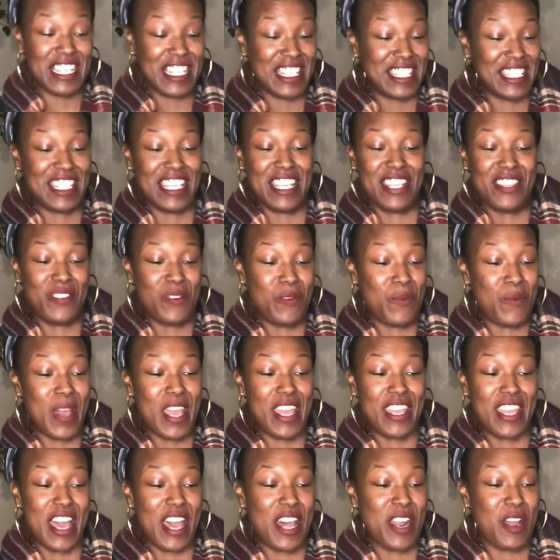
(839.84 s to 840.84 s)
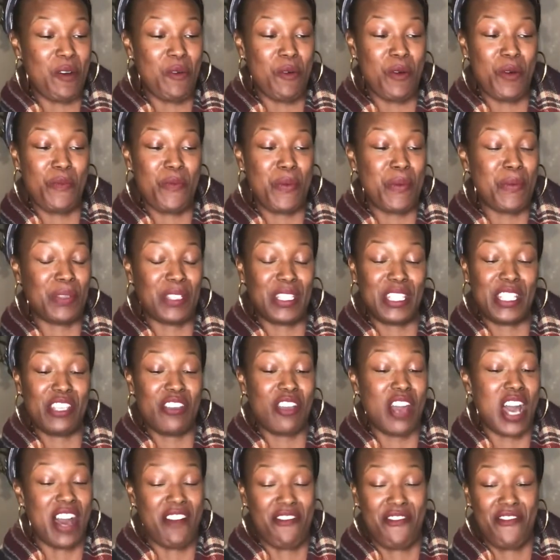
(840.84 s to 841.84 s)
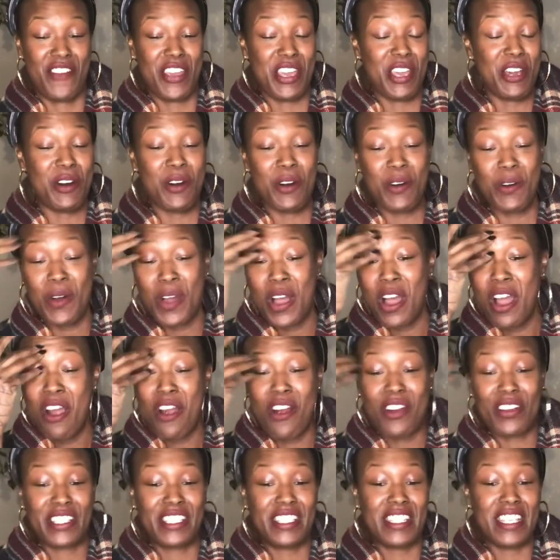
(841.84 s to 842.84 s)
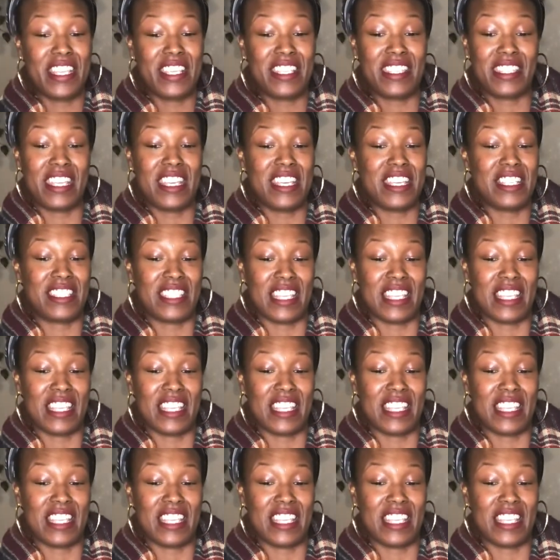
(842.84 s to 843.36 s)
is in the way. Y'all don't want people to see y'all fail or see things